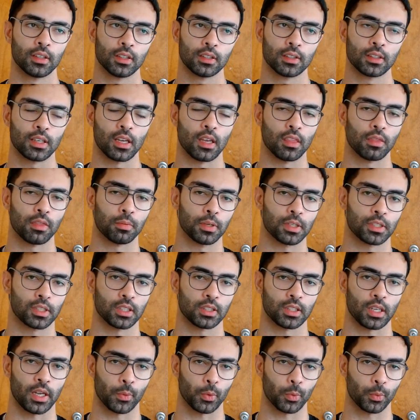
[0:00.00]
10th
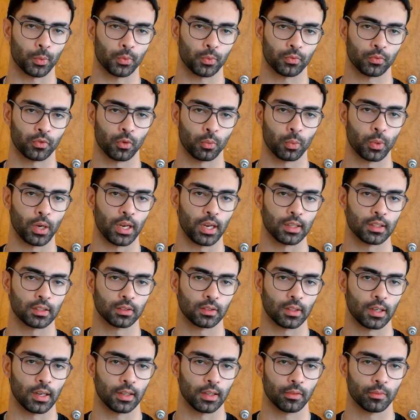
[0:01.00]
percentile for weight,
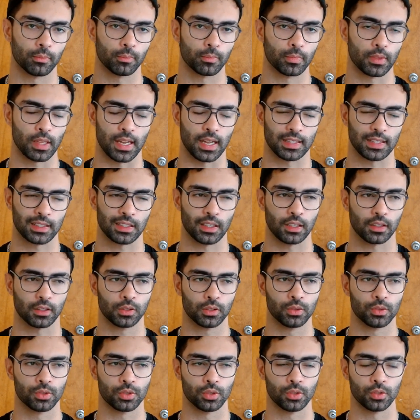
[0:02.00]
right? That kind of
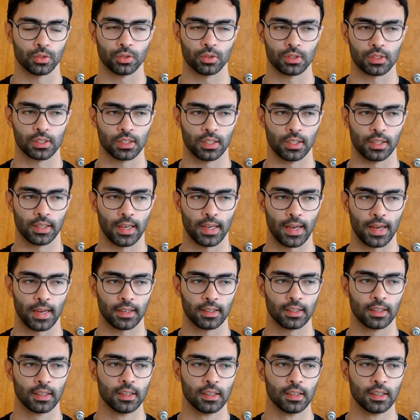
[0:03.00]
clues you into celiac.